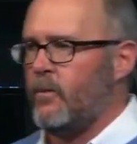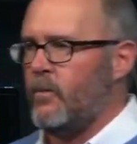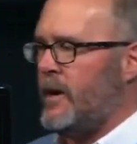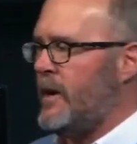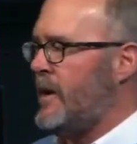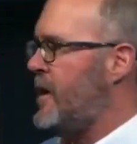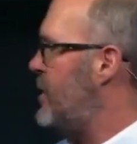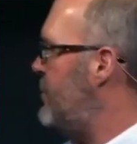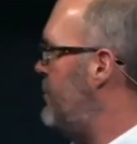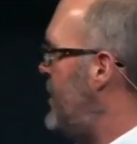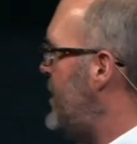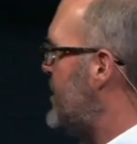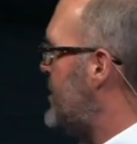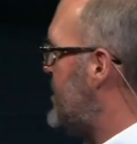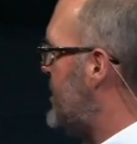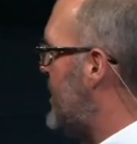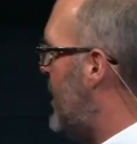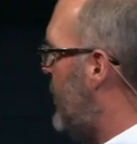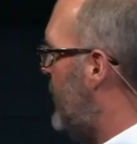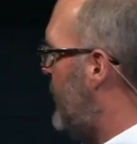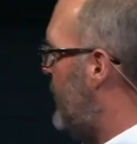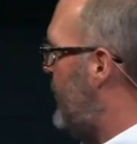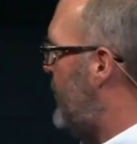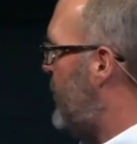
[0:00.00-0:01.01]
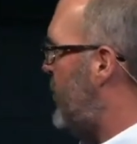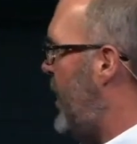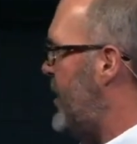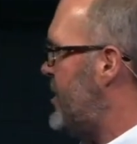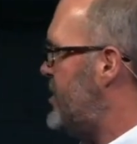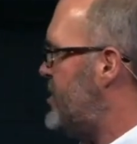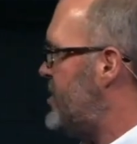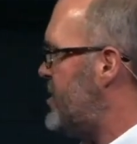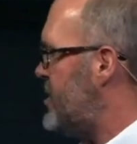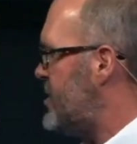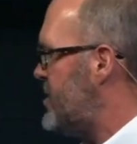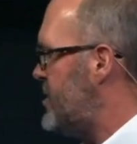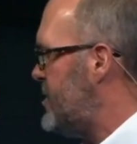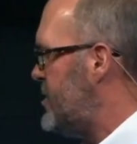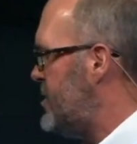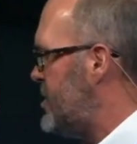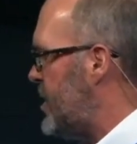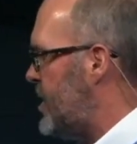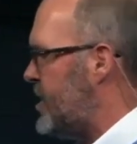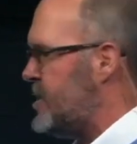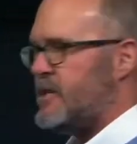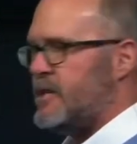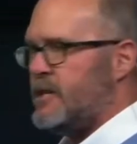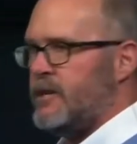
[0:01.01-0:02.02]
we can be self-righteous
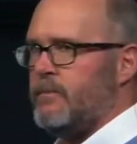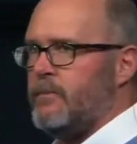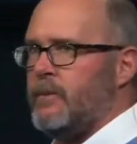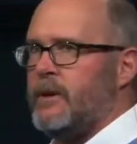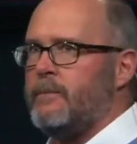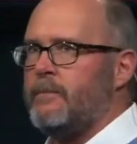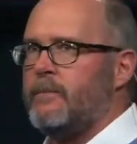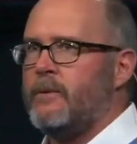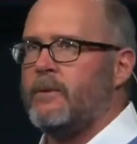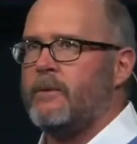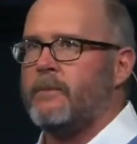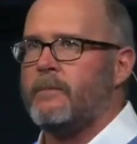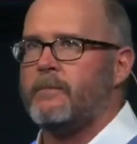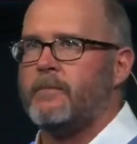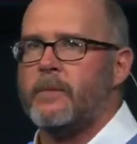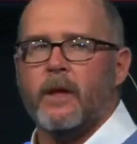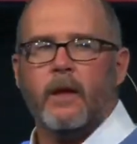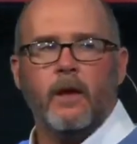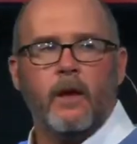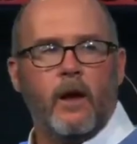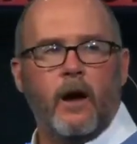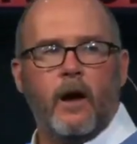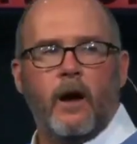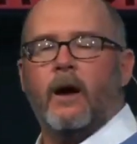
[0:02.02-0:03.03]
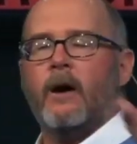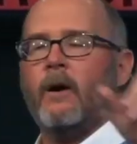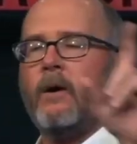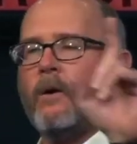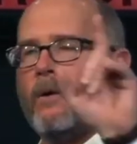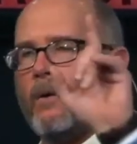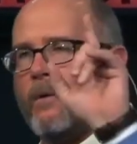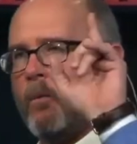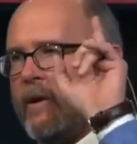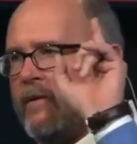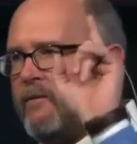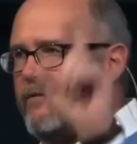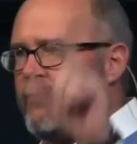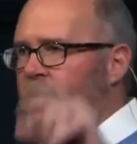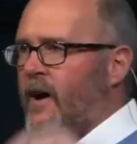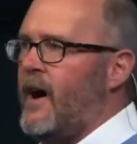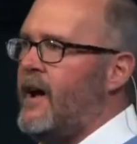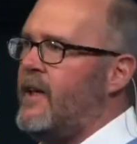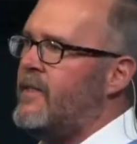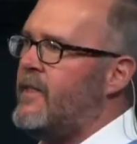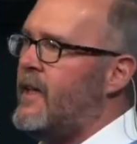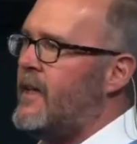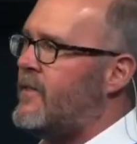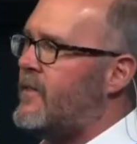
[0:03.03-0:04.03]
judging people. We
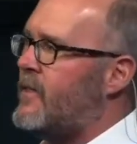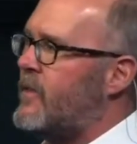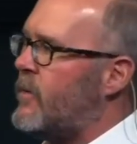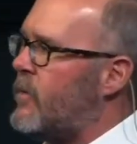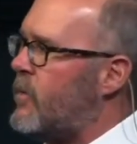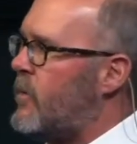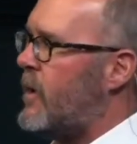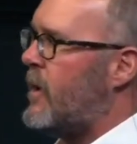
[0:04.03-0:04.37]
find that the